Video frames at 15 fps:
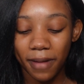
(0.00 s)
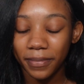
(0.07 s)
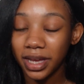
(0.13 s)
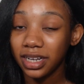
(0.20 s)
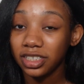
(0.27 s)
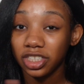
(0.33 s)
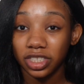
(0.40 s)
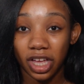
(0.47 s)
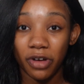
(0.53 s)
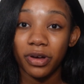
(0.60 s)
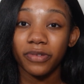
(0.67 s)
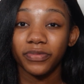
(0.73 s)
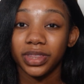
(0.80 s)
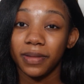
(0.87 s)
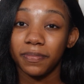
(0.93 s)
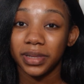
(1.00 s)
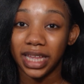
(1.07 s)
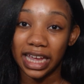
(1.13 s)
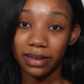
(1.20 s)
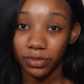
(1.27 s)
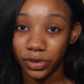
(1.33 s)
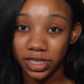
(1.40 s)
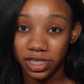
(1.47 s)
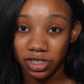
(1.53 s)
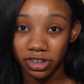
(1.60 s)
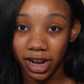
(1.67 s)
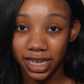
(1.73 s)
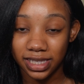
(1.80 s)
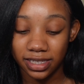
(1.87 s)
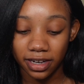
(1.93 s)
I'm gonna just go in with a plain
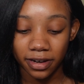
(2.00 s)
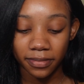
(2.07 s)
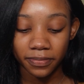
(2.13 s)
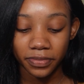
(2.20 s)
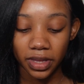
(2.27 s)
moisturizer.